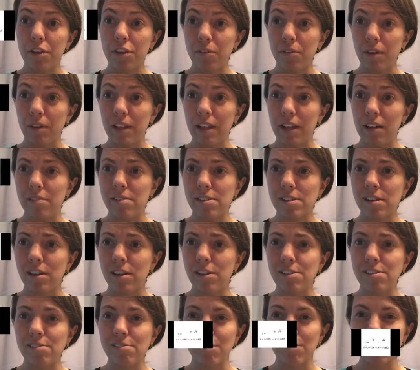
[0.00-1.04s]
3. That one's
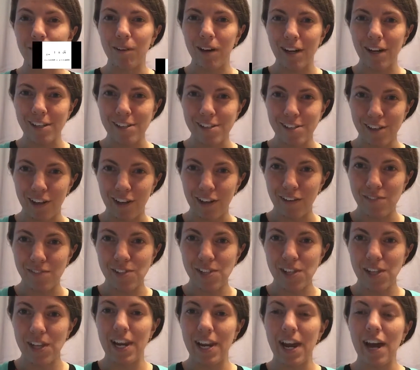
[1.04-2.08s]
called Do the Quad Solve.
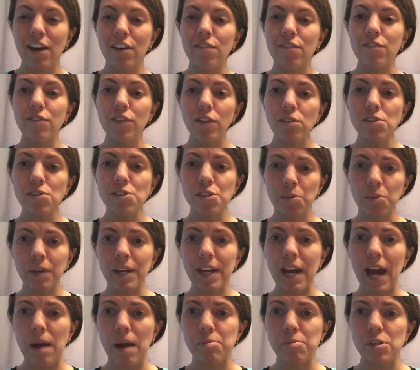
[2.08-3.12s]
So then out of those
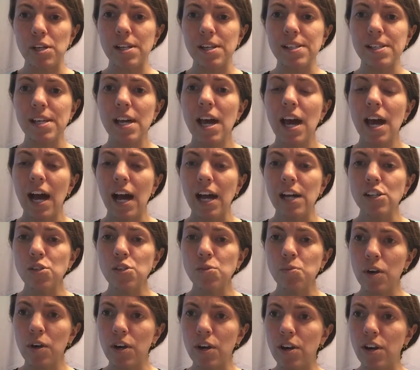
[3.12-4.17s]
3 options, I
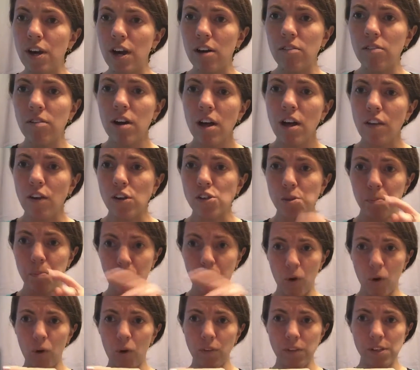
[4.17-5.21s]
just want to know, there's a
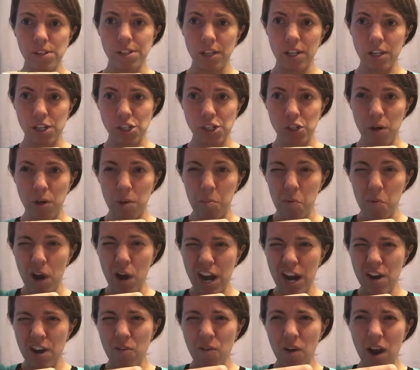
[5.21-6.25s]
poll that's going to show up
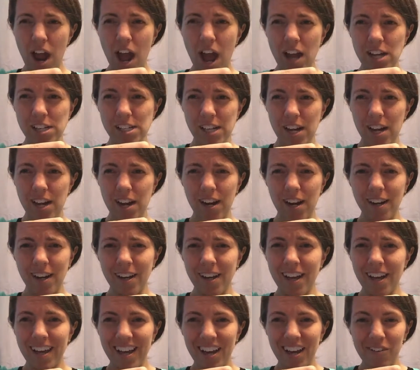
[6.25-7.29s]
right around here.
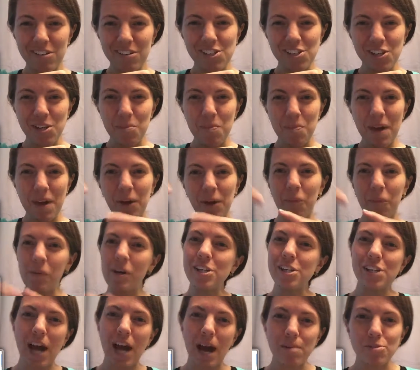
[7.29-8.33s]
I want you to pick
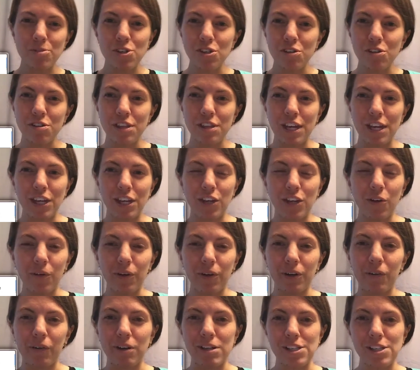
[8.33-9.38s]
which option you think you
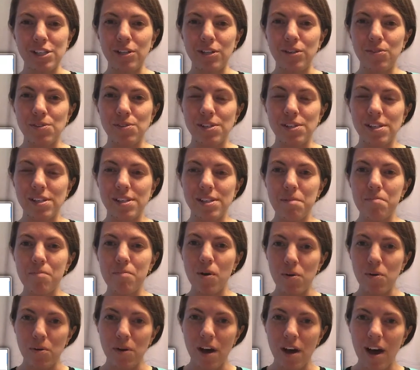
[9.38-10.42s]
are going to use
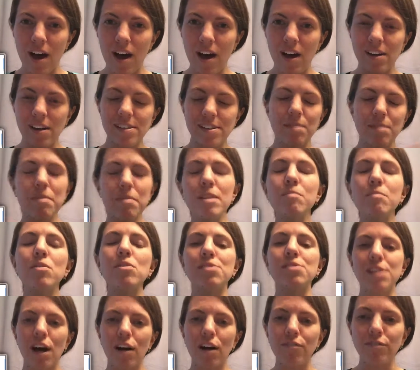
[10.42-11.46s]
to be the
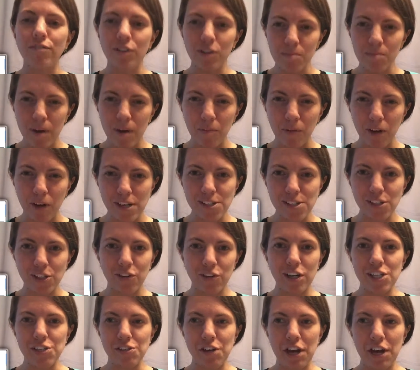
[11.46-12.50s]
most helpful to memorize the
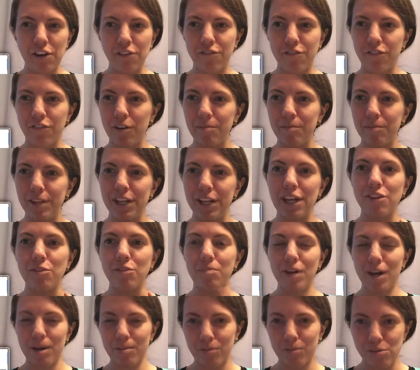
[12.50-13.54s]
quadratic formula. Either
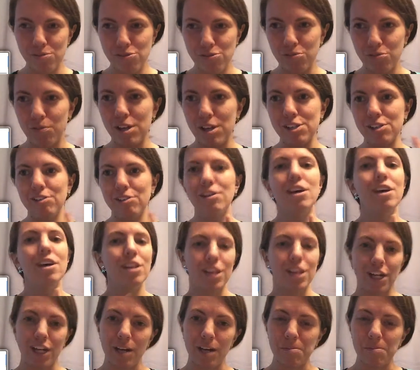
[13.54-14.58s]
Pop Goes the Weasel,
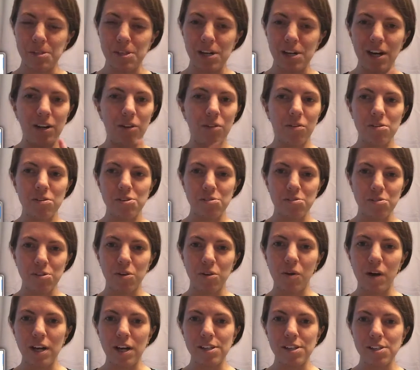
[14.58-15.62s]
the Cup song, or Do the
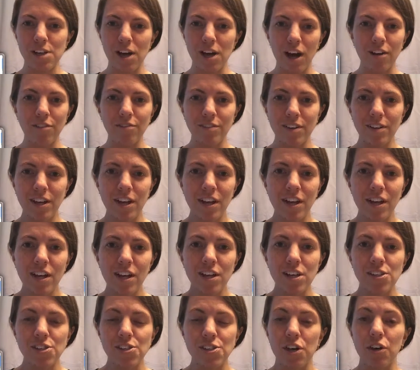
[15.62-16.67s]
Quad Solve.
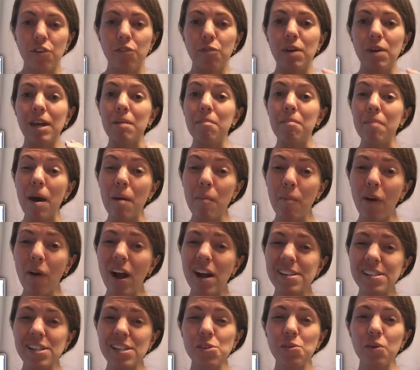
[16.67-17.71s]
So if we can
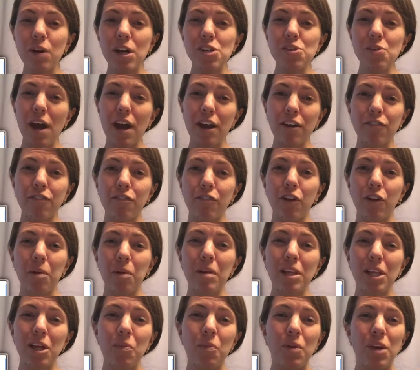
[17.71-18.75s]
memorize this quadratic
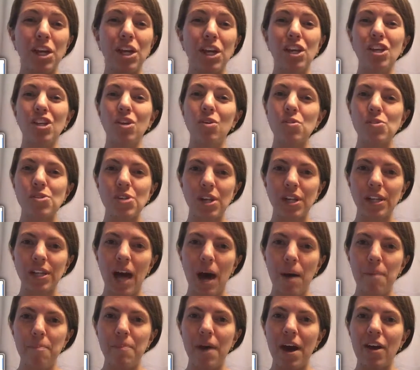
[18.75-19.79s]
formula, we can use it a
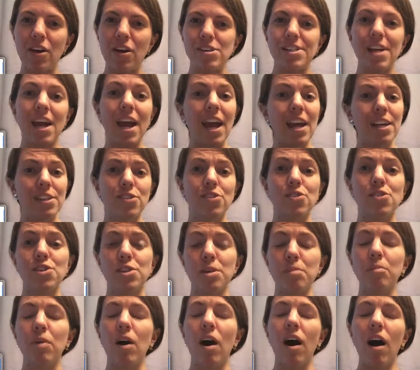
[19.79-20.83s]
lot better to answer
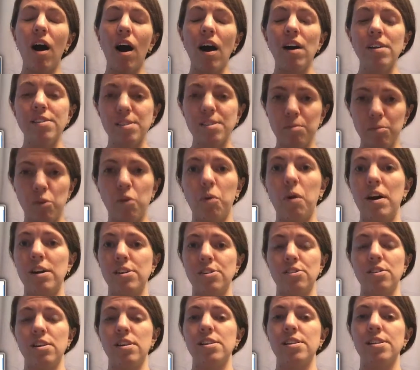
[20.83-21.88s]
some awesome
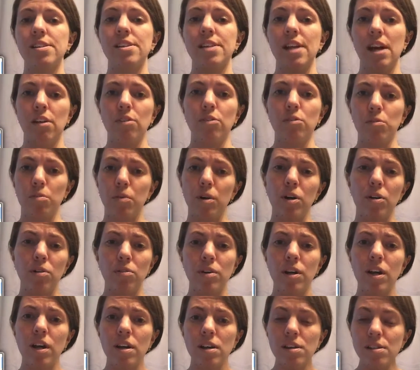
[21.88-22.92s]
questions down the
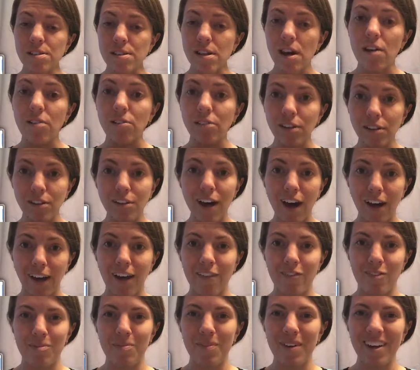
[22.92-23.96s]
road. So good luck,
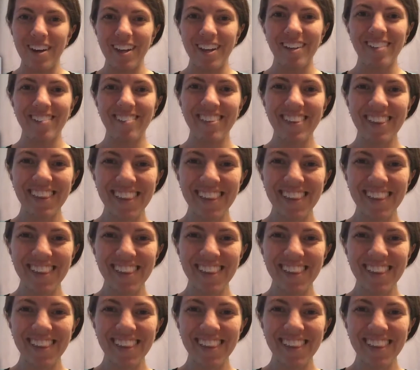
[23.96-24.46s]
everybody.